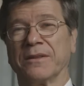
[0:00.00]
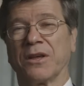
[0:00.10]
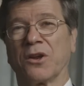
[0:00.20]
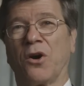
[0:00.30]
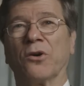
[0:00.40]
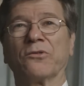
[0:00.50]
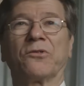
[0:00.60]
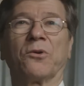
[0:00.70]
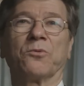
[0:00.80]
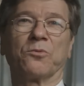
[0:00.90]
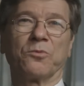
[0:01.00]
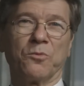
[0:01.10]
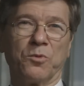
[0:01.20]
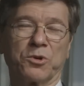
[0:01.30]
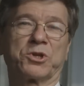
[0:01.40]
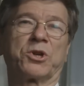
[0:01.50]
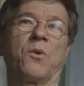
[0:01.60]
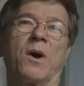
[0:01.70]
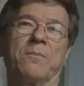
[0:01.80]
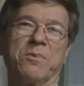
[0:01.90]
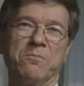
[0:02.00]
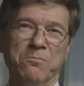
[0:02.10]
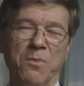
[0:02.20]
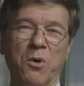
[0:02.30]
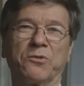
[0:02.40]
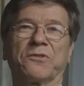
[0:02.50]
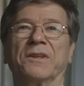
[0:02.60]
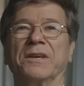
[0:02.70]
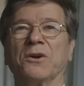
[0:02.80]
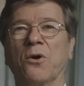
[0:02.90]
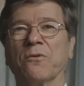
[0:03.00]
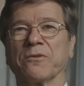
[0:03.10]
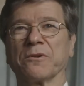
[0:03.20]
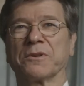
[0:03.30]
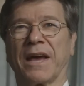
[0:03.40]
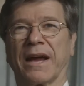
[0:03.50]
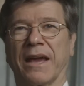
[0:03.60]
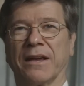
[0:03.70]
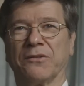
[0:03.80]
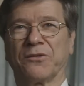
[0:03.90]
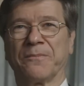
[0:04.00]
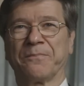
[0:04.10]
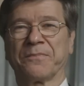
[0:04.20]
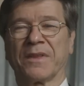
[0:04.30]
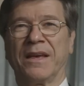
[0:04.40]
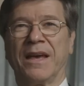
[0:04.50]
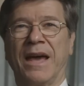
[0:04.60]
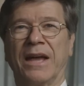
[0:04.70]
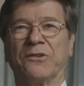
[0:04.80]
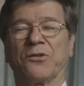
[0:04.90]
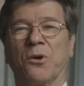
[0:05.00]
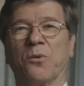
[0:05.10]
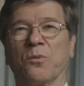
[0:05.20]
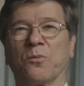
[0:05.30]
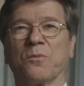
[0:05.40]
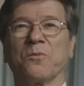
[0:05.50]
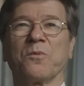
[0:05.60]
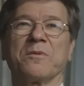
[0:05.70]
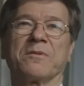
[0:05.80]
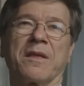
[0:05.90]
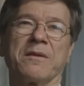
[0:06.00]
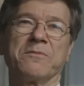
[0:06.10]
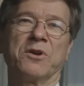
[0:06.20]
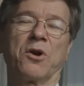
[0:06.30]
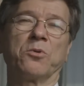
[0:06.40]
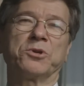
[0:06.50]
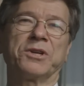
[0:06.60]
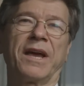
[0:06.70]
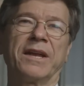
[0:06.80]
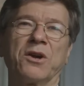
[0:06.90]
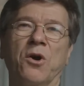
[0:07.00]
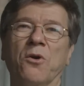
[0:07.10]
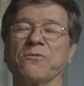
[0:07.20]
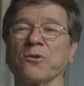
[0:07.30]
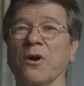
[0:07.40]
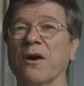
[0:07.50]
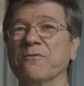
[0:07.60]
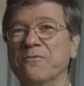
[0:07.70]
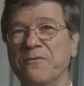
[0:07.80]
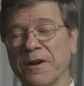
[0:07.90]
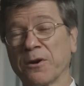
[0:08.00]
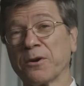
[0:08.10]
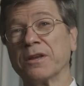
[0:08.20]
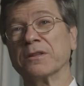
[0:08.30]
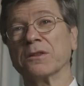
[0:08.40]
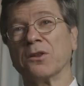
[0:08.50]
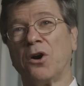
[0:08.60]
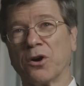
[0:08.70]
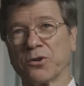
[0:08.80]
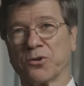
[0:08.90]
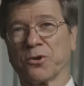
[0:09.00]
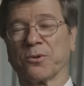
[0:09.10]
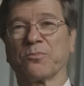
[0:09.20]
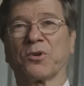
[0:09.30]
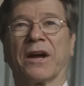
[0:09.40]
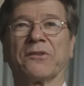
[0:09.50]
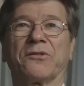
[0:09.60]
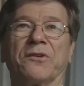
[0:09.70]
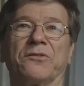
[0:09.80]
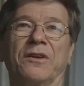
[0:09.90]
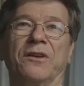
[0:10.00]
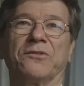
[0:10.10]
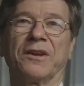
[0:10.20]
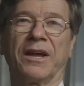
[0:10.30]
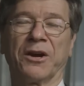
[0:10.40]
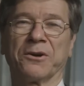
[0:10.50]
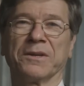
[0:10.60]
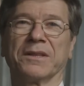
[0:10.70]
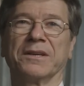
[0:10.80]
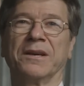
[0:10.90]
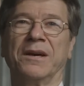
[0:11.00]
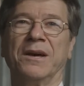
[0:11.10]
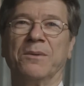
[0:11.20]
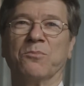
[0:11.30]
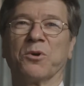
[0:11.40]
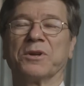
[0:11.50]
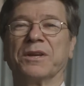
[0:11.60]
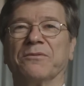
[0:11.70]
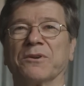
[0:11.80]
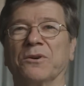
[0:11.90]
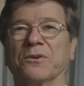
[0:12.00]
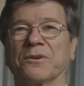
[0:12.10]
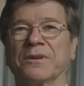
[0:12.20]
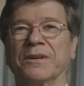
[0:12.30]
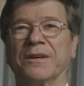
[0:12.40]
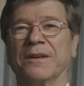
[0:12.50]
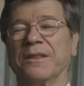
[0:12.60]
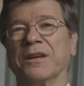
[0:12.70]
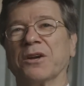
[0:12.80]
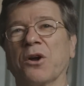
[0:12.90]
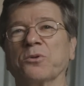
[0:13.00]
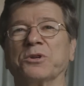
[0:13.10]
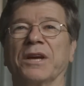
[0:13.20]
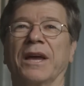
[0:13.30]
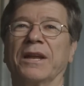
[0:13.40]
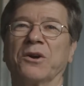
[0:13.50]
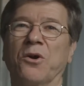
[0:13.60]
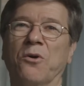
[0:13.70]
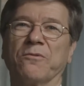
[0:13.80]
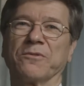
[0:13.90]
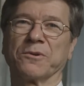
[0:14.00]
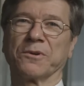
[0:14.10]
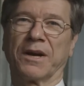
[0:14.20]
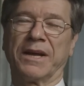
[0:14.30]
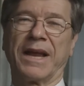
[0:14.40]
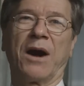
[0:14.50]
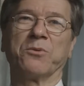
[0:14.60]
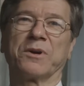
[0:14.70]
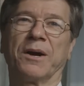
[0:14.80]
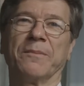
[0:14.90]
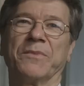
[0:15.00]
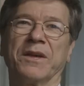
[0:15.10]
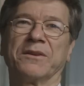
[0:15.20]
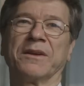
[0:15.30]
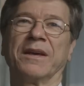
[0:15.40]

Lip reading: that also will show up mostly over decades. And so negotiating over a very long-term process is inherently more difficult than negotiating over an outcome that